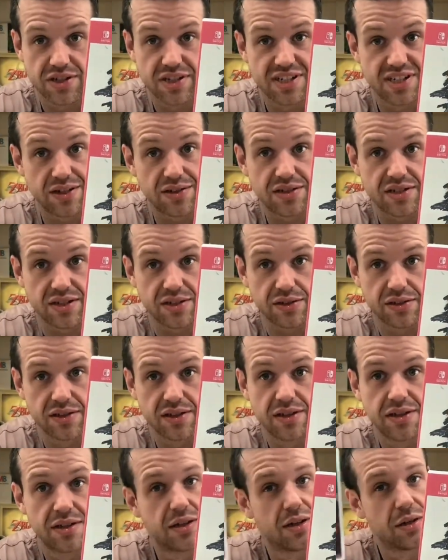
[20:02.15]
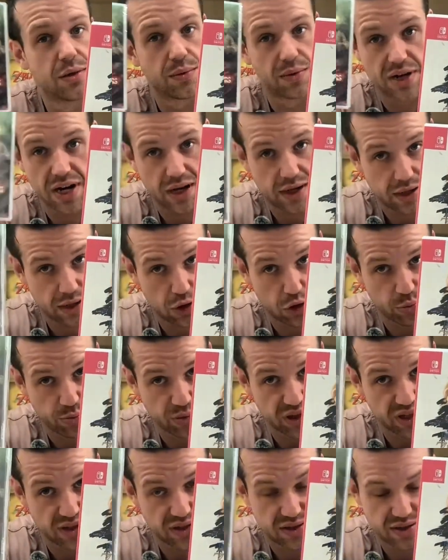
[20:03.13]
still sealed. We're not going to
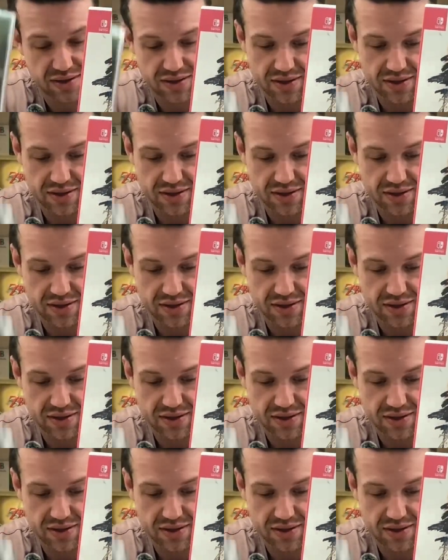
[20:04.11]
open this.